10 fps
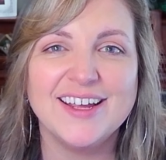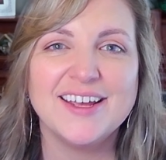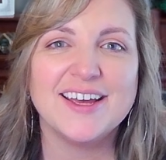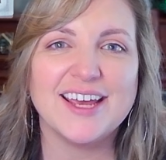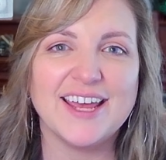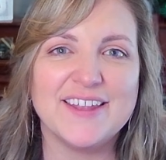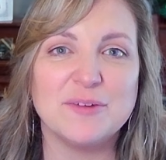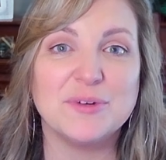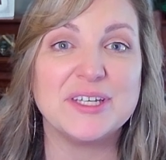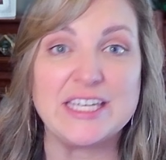And then
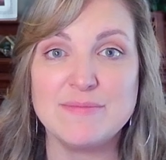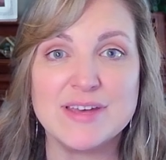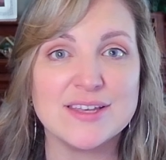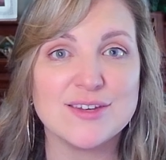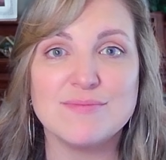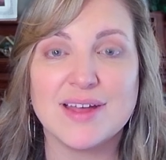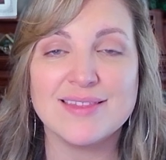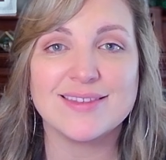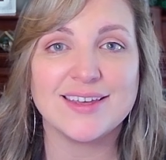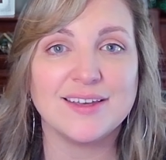it will email you
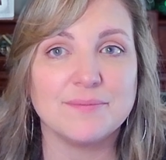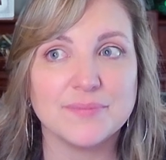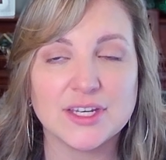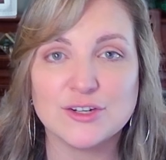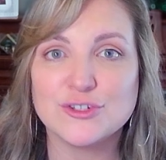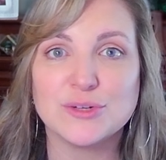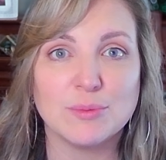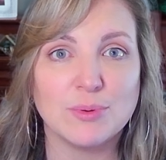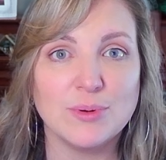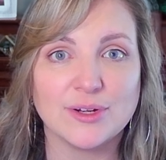monthly, here's your
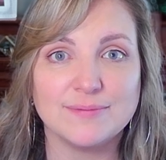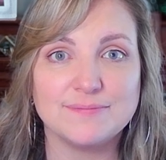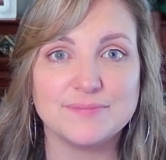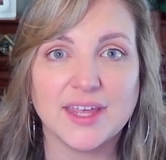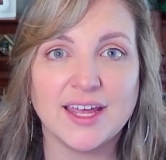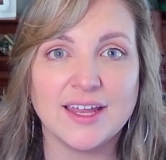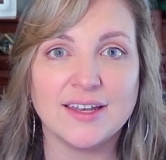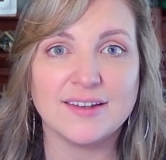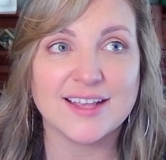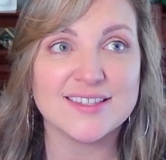report.
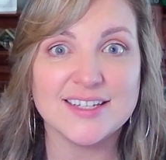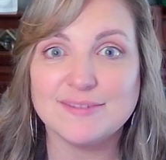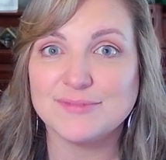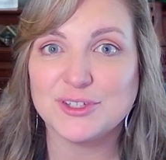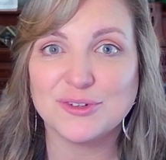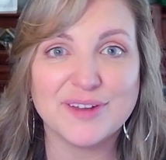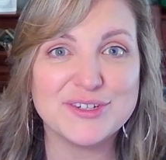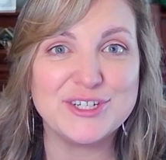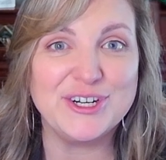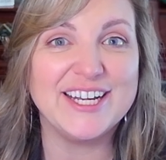And that's it. You don't have to
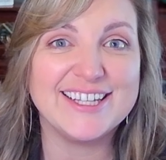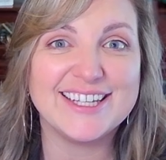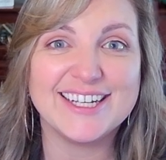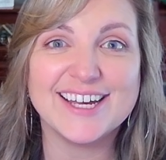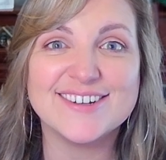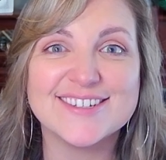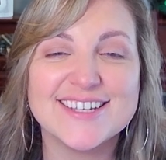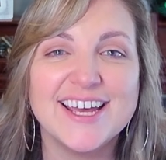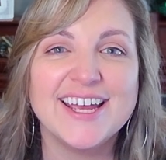do anything else.